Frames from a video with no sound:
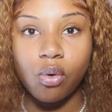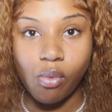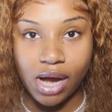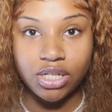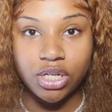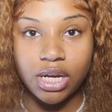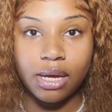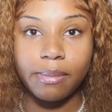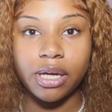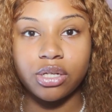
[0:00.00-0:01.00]

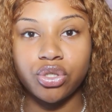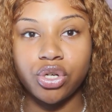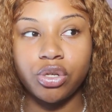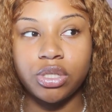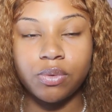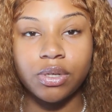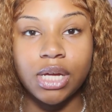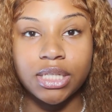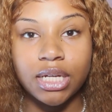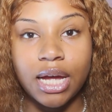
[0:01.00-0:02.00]
watching and making sure you see what
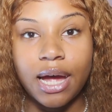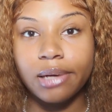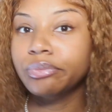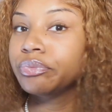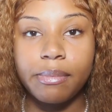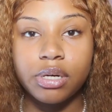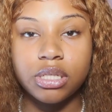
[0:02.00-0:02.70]
size I got and how